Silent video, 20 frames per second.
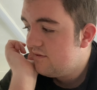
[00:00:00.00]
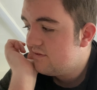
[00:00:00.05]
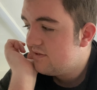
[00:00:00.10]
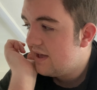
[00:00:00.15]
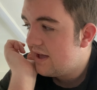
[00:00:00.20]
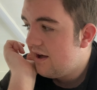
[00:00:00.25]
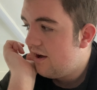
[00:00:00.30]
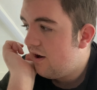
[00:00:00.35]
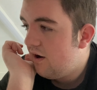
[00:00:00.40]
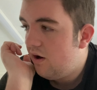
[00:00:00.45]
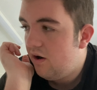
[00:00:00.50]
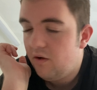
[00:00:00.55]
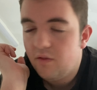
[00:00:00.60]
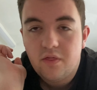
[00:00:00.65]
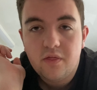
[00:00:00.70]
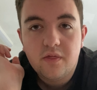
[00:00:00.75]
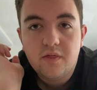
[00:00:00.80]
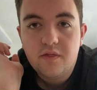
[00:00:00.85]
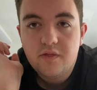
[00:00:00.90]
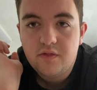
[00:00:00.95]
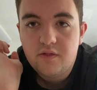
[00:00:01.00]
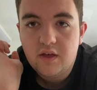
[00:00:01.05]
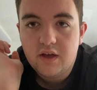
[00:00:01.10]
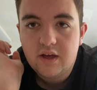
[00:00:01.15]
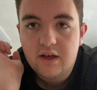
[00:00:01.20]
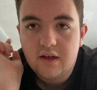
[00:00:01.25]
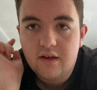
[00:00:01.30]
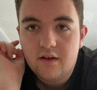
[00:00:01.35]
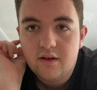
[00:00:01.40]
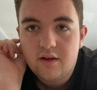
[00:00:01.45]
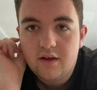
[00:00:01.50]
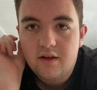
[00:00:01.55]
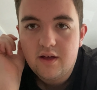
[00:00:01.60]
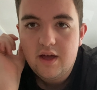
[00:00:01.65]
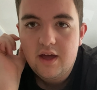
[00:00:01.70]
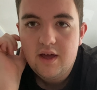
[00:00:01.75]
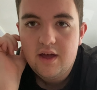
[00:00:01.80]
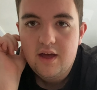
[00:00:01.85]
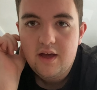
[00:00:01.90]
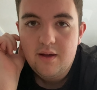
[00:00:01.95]
They are on the
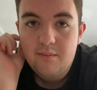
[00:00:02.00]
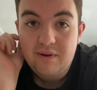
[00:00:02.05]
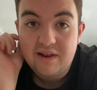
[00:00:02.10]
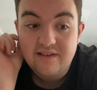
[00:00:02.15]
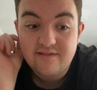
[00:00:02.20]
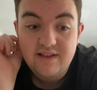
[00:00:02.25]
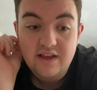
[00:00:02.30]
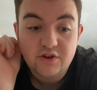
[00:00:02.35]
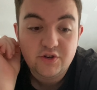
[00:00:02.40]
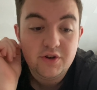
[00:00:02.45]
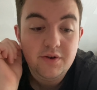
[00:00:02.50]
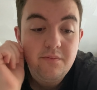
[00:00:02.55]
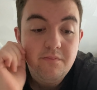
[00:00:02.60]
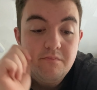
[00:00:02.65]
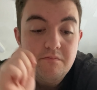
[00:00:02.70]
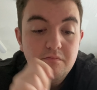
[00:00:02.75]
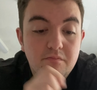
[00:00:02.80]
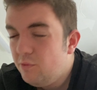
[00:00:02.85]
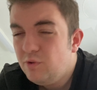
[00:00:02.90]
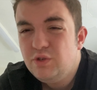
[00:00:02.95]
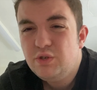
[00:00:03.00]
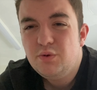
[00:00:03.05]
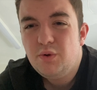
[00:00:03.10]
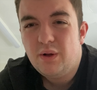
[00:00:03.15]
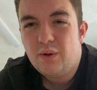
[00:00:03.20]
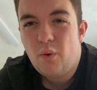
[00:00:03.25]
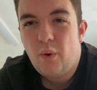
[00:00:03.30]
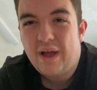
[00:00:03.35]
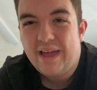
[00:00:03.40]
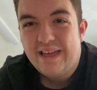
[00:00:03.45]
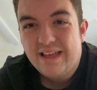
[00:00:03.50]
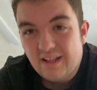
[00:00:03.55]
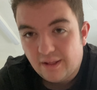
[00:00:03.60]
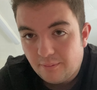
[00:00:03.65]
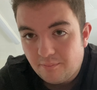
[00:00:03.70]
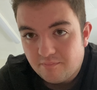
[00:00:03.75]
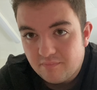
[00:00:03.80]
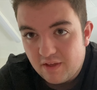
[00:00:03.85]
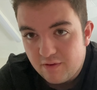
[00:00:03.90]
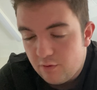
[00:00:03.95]
PlayStation. Also quite
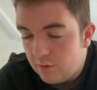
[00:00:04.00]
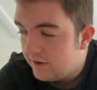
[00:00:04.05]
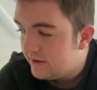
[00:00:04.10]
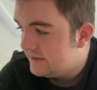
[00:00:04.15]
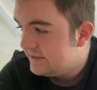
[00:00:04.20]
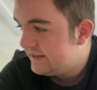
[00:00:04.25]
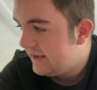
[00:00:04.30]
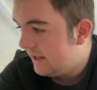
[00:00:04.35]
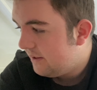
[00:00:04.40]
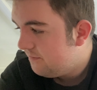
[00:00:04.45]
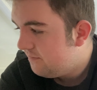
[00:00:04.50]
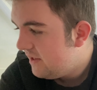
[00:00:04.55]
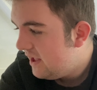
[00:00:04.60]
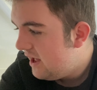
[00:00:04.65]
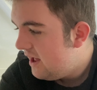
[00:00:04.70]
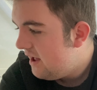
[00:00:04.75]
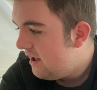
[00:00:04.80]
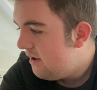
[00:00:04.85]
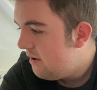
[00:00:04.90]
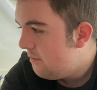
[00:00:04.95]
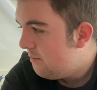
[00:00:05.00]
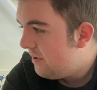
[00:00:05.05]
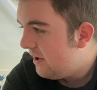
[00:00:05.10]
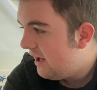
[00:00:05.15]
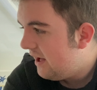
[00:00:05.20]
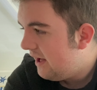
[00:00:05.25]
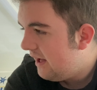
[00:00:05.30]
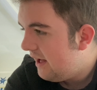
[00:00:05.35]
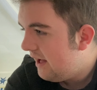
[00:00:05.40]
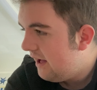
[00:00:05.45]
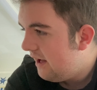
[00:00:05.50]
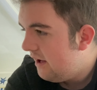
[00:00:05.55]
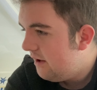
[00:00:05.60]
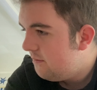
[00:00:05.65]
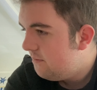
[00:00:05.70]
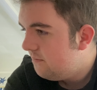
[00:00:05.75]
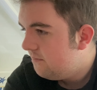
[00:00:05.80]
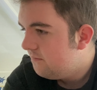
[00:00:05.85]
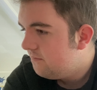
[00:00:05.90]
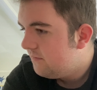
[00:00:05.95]
ill, if you couldn't tell. But
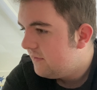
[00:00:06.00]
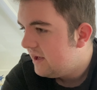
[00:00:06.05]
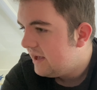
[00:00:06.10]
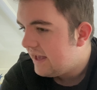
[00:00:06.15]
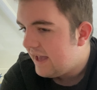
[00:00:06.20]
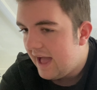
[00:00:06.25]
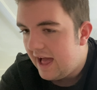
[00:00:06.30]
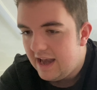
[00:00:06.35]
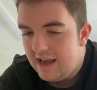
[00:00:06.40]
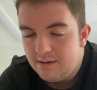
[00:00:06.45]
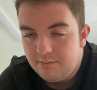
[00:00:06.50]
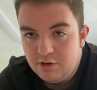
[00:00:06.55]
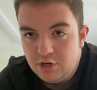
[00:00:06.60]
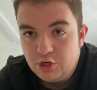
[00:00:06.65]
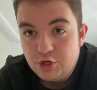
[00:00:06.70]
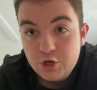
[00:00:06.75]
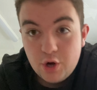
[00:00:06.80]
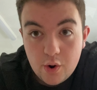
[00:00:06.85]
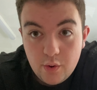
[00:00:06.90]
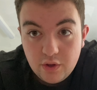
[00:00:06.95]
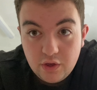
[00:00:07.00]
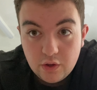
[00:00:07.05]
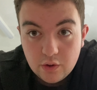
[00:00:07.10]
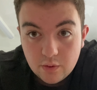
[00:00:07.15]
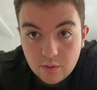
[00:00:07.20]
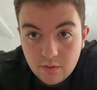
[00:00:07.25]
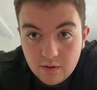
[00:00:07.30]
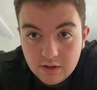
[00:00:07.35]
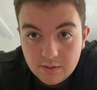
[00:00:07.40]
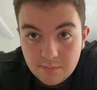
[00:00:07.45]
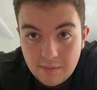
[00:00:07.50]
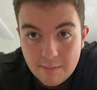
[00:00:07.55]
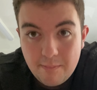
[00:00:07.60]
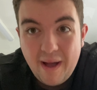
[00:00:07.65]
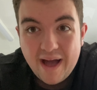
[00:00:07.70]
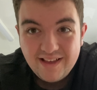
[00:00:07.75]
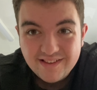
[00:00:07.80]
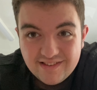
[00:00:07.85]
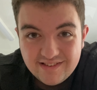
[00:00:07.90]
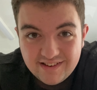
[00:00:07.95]
yeah, let me show you my
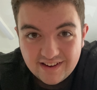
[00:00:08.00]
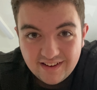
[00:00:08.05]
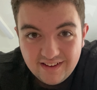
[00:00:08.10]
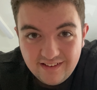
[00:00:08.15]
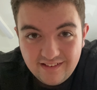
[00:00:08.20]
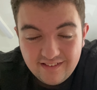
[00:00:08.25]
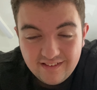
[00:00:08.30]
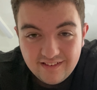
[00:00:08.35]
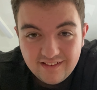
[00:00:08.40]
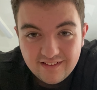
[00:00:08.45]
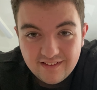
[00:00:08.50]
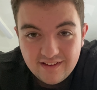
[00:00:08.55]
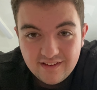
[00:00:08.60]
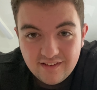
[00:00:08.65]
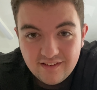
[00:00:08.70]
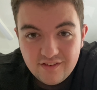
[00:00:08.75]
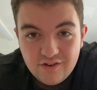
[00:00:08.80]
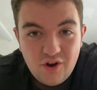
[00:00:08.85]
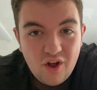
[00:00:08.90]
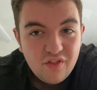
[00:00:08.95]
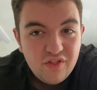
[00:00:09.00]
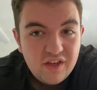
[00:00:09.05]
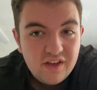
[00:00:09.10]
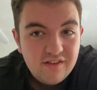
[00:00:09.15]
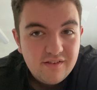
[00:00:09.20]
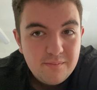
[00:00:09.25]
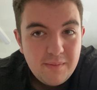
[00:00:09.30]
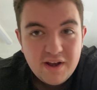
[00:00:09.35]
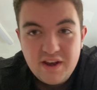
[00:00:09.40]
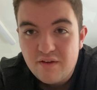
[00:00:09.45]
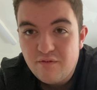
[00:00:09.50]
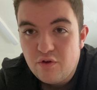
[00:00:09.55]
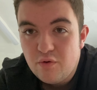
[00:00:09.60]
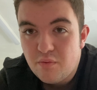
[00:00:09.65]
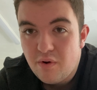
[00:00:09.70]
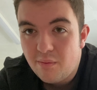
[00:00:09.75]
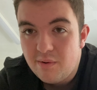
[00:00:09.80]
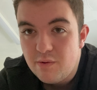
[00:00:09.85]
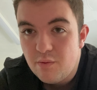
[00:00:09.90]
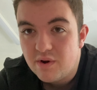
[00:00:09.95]
pasta. Not that many of you
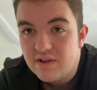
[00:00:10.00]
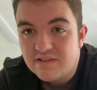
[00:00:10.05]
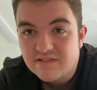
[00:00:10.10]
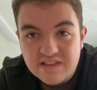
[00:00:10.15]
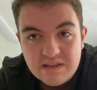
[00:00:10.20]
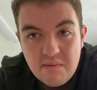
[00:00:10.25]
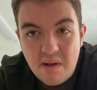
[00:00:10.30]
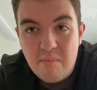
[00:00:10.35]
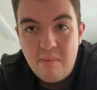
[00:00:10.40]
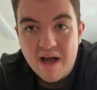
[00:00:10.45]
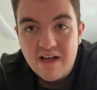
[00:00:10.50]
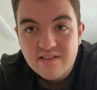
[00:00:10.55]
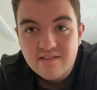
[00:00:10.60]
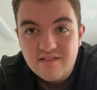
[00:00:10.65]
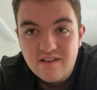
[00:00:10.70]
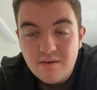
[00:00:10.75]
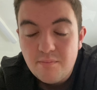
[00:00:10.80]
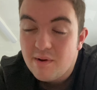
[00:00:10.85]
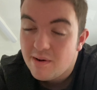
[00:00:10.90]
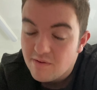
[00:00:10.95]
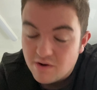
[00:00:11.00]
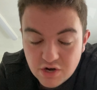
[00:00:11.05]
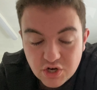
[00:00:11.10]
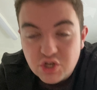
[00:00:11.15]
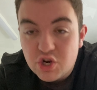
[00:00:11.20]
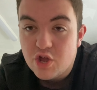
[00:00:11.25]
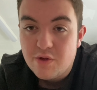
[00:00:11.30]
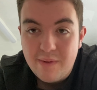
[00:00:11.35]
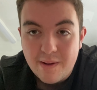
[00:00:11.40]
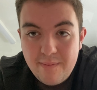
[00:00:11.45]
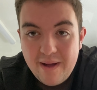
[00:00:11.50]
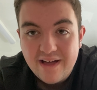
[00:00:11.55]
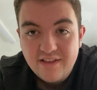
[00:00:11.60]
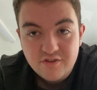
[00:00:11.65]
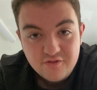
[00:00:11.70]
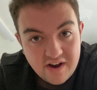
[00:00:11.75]
probably want to see my pasta, but I'm going to show you my pasta